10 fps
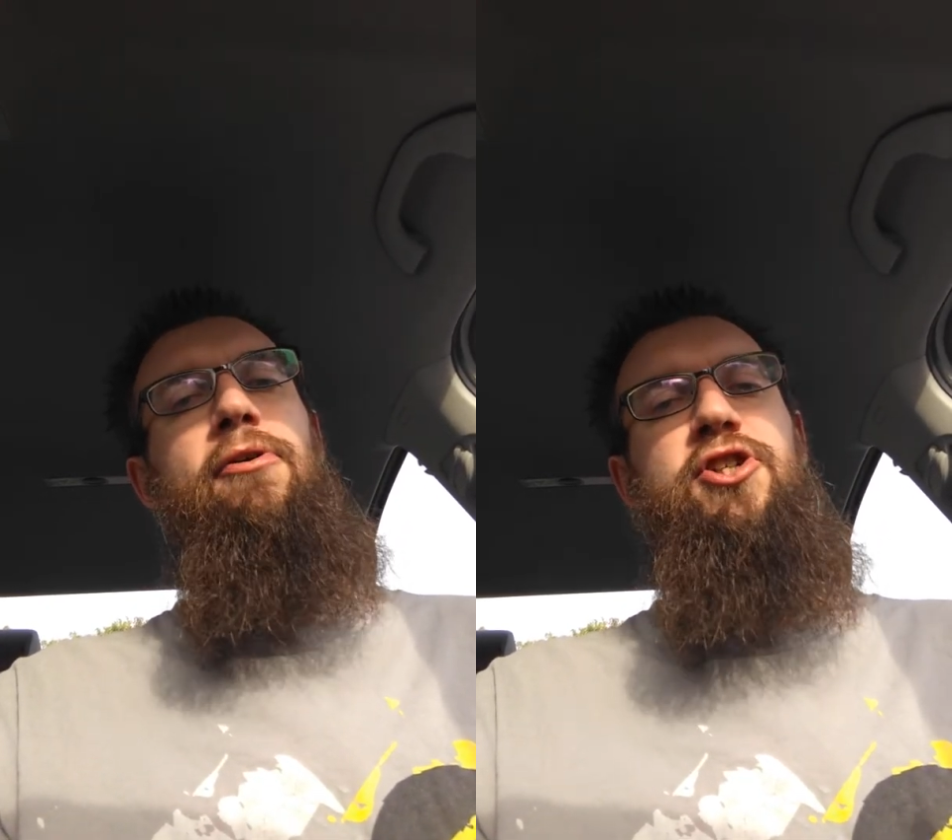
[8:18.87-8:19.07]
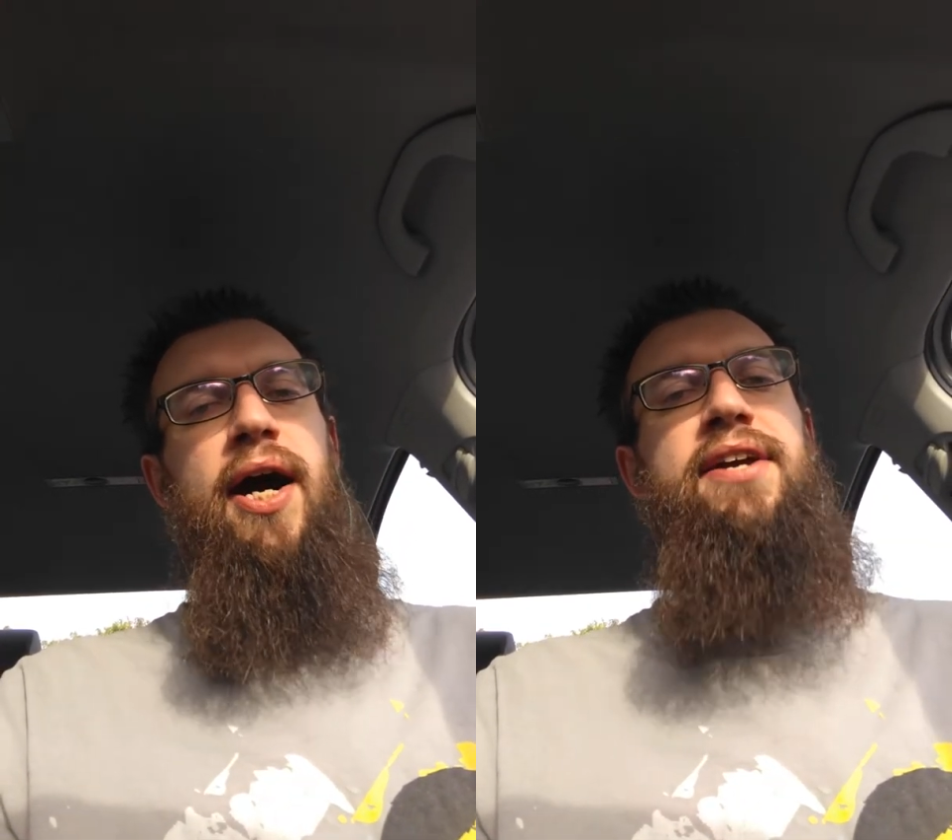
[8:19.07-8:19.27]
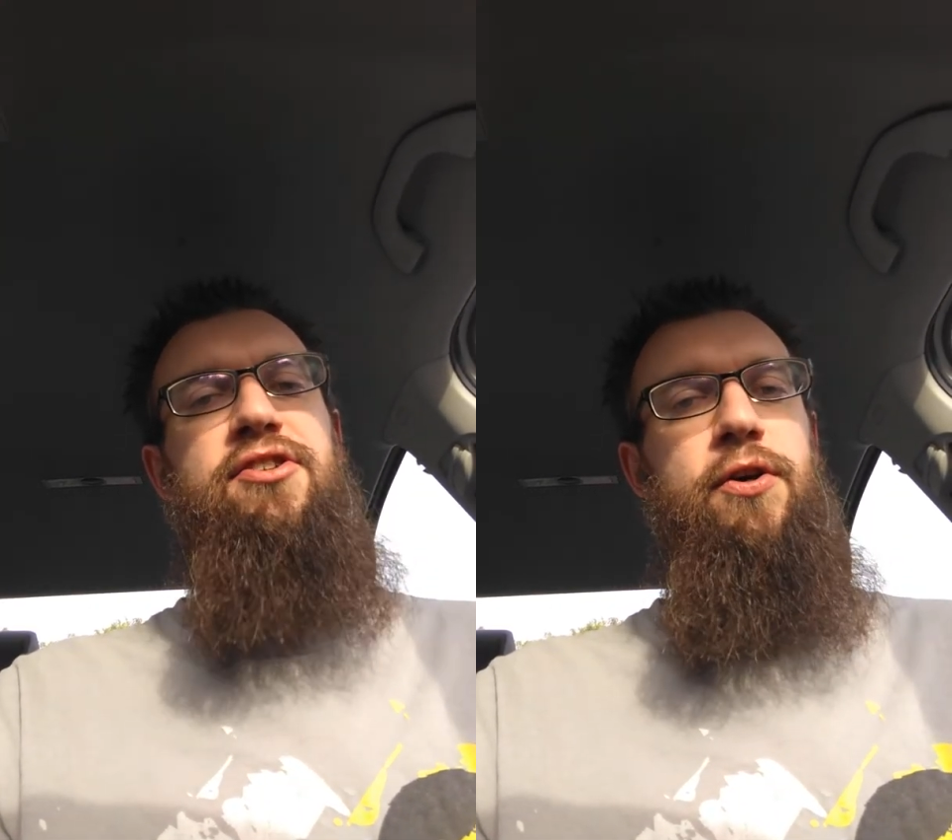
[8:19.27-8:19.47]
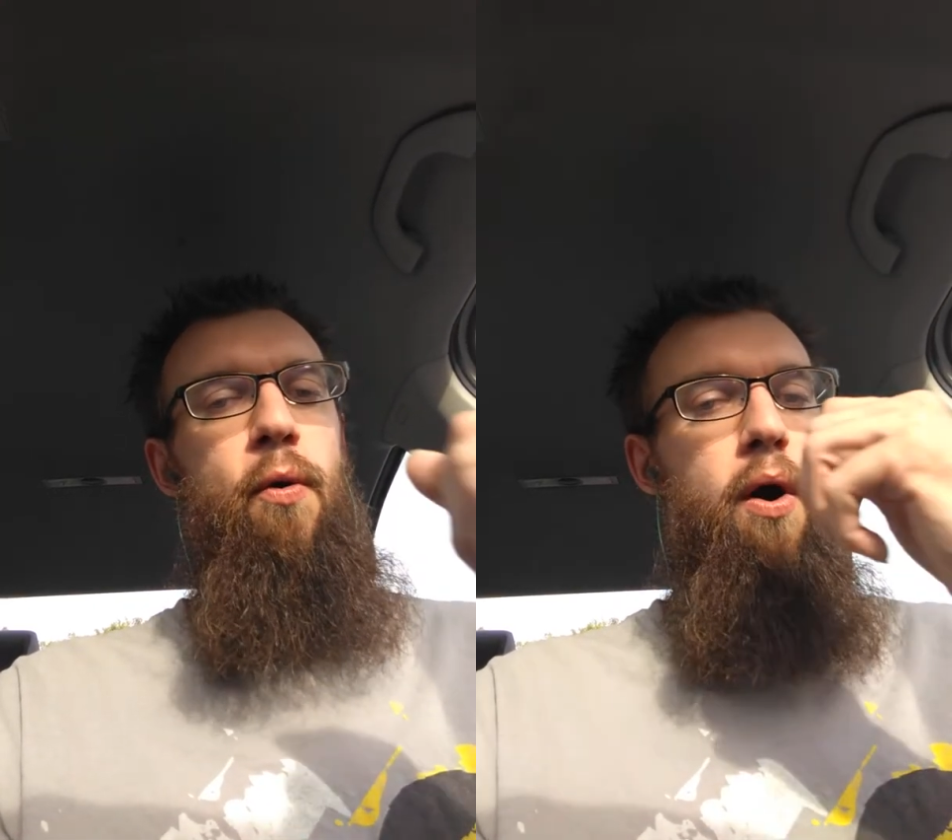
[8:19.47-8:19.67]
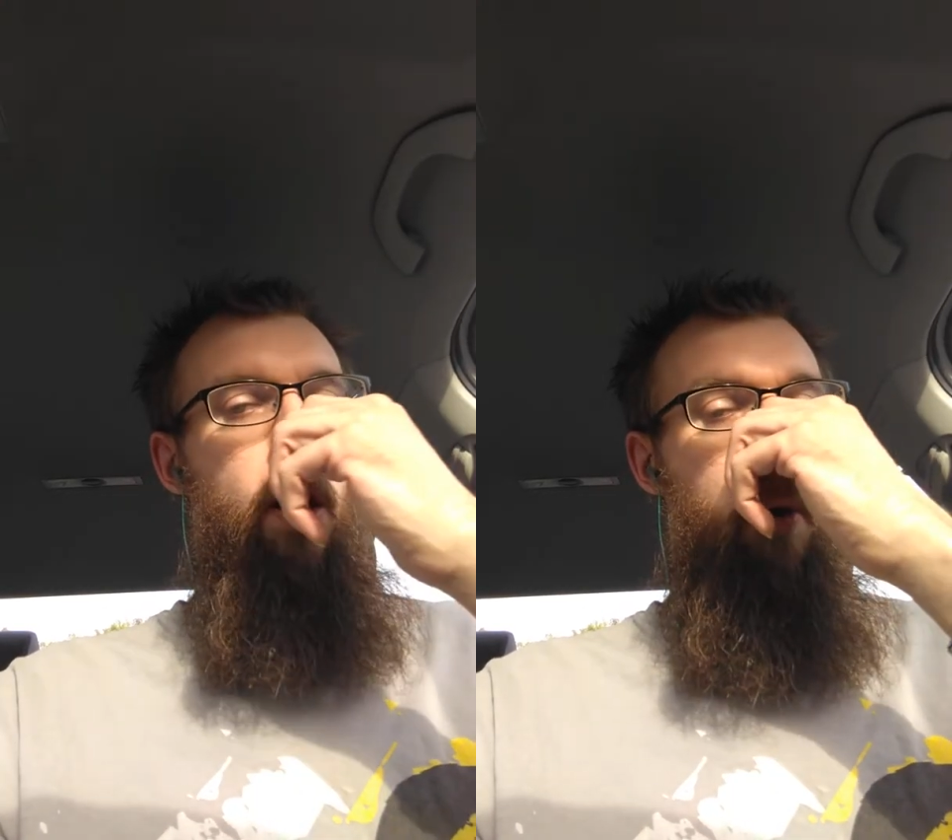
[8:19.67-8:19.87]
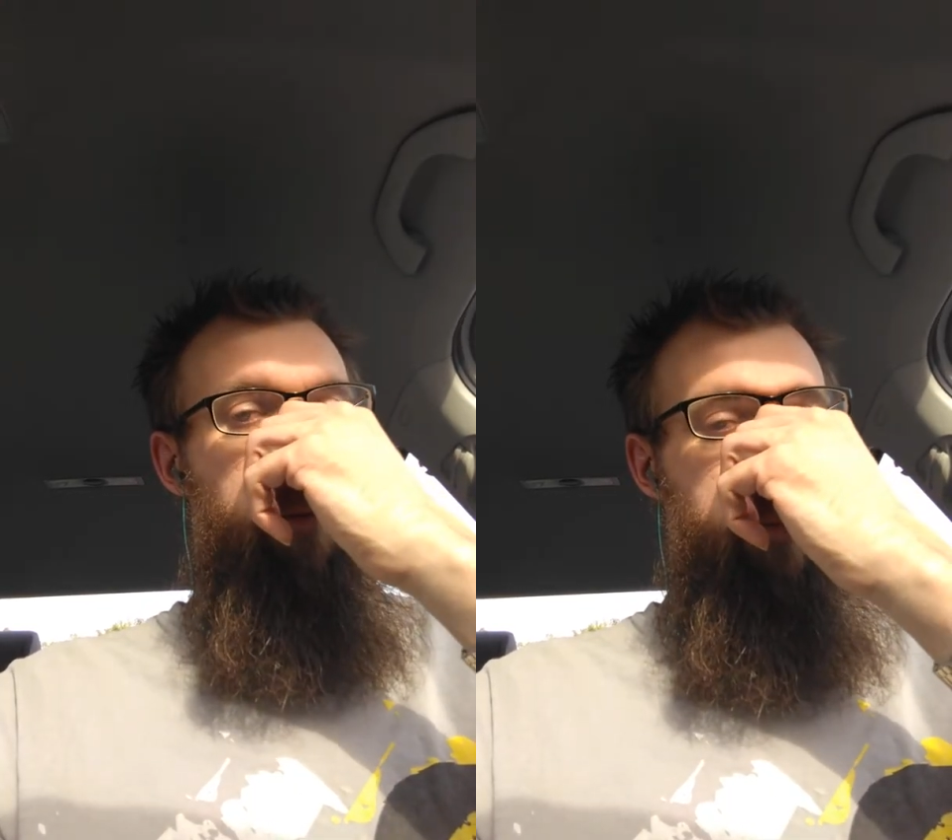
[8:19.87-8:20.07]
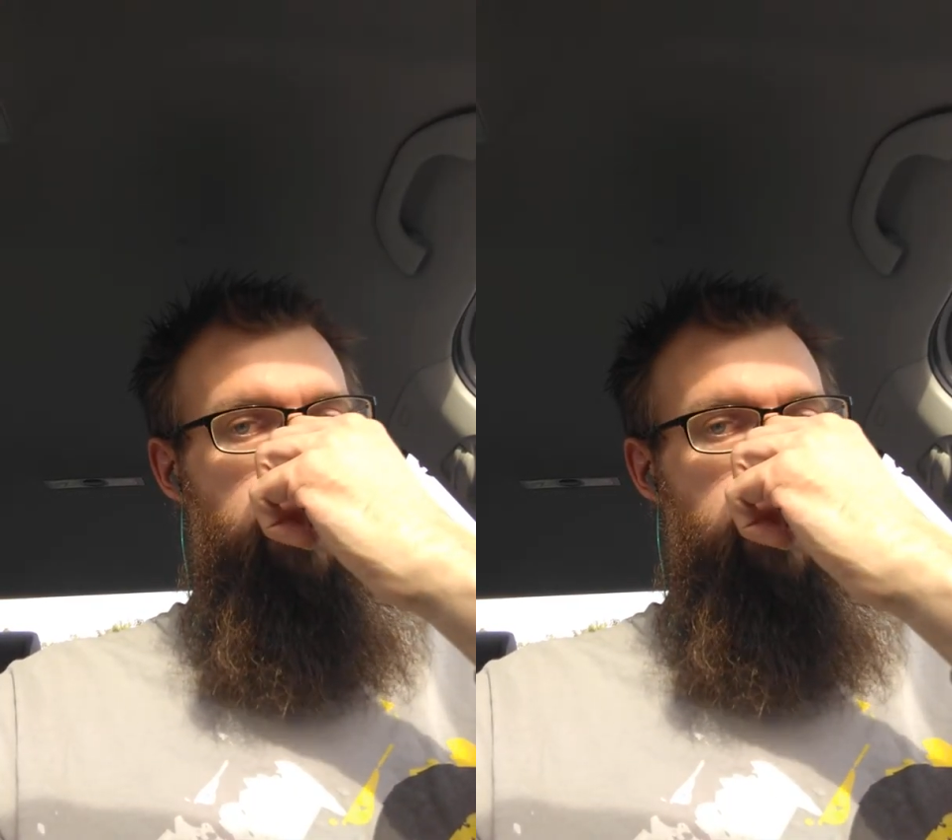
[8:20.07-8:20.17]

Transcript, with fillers: try to uh,